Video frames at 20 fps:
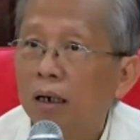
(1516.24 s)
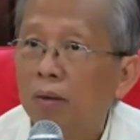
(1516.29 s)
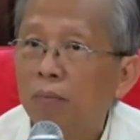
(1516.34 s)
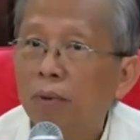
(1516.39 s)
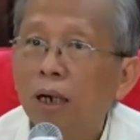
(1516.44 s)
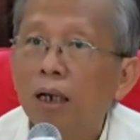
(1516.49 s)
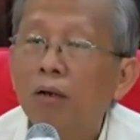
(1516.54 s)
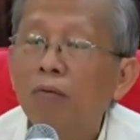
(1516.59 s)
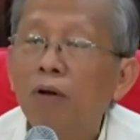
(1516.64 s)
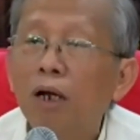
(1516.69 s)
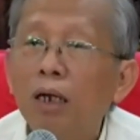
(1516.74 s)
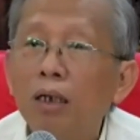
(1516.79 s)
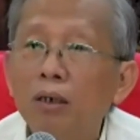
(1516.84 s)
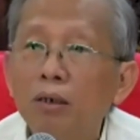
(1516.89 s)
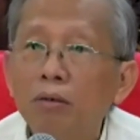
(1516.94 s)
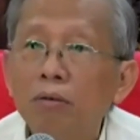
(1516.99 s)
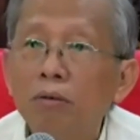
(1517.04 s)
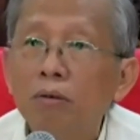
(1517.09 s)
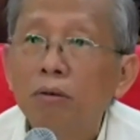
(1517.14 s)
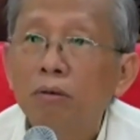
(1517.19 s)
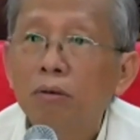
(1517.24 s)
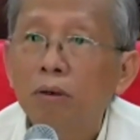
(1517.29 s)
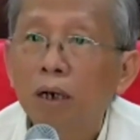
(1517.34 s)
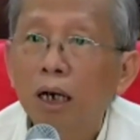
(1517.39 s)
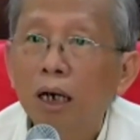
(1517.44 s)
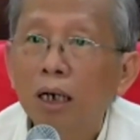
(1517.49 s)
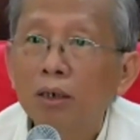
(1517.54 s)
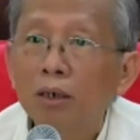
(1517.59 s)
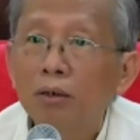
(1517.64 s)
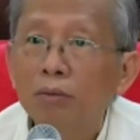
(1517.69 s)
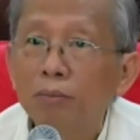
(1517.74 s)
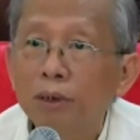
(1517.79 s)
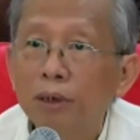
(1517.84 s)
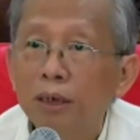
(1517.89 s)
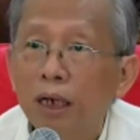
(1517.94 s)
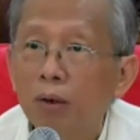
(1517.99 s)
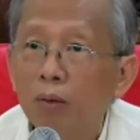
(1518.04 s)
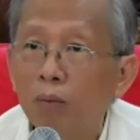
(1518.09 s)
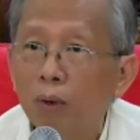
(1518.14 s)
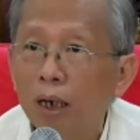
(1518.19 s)
But when you try to
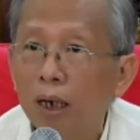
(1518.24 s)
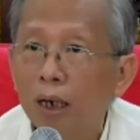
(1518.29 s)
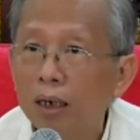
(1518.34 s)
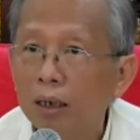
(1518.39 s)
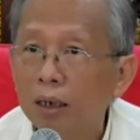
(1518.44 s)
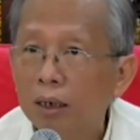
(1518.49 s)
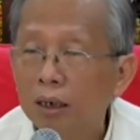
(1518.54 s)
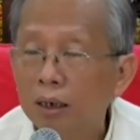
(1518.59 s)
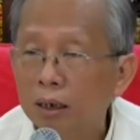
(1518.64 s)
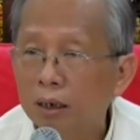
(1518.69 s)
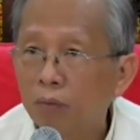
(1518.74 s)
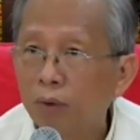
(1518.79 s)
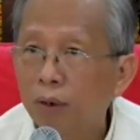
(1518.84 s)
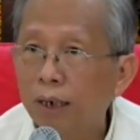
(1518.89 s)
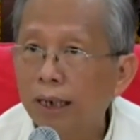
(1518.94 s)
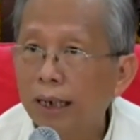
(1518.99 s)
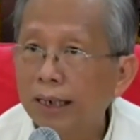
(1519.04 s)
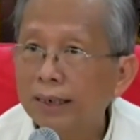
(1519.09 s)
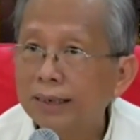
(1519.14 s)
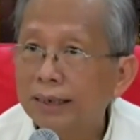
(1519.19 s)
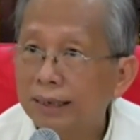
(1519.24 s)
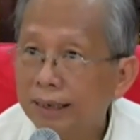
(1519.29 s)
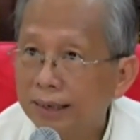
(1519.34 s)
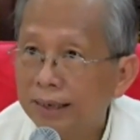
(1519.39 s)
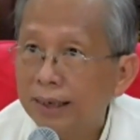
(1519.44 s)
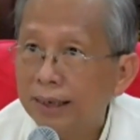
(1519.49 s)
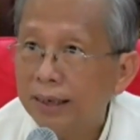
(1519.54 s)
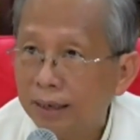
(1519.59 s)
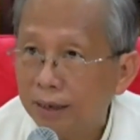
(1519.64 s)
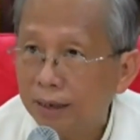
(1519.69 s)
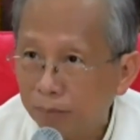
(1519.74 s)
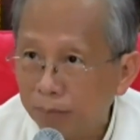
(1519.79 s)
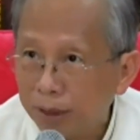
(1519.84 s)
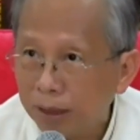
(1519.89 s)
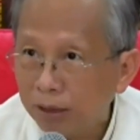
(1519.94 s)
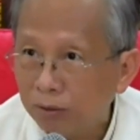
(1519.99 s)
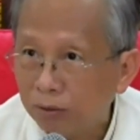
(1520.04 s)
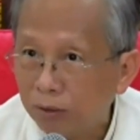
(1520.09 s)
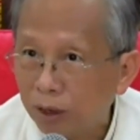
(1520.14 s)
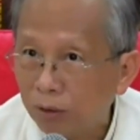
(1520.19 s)
be aware, when I say
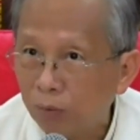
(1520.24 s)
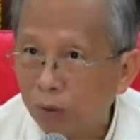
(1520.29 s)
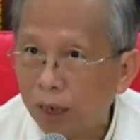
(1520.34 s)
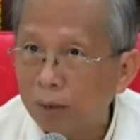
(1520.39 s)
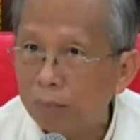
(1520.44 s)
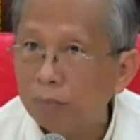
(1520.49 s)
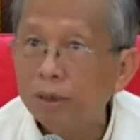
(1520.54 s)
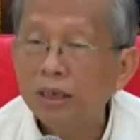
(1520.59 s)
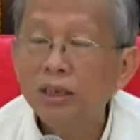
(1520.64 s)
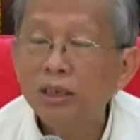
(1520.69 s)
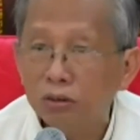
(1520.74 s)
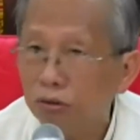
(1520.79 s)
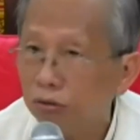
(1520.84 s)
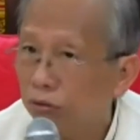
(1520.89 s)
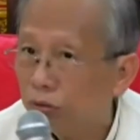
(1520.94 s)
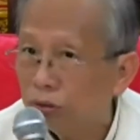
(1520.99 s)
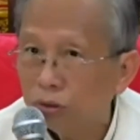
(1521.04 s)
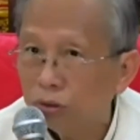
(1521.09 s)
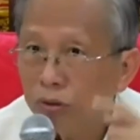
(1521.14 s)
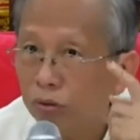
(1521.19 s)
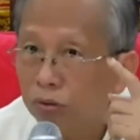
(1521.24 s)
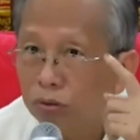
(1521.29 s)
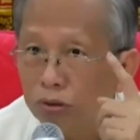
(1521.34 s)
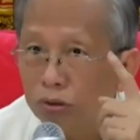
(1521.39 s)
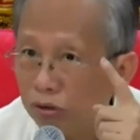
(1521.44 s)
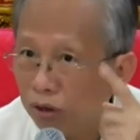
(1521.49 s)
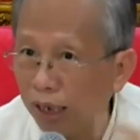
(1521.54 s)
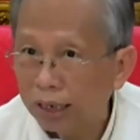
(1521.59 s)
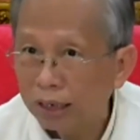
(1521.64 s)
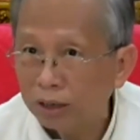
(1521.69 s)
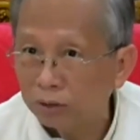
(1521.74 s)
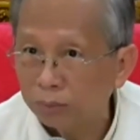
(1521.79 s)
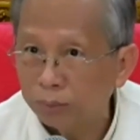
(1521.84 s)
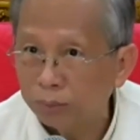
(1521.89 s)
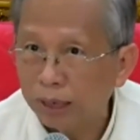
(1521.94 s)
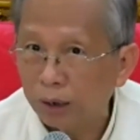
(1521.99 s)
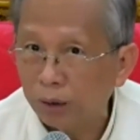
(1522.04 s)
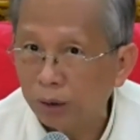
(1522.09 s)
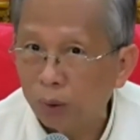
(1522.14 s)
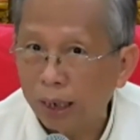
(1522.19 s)
determined to aware, means you don't try to
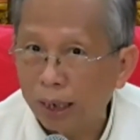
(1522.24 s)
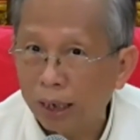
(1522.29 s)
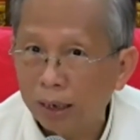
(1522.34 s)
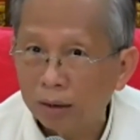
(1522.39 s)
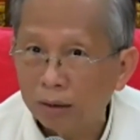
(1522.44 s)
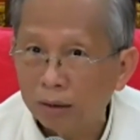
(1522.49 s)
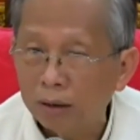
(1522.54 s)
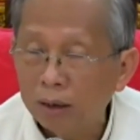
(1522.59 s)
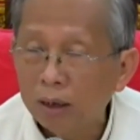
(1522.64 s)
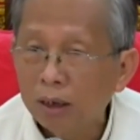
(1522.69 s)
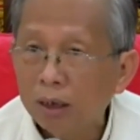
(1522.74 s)
be aware. No?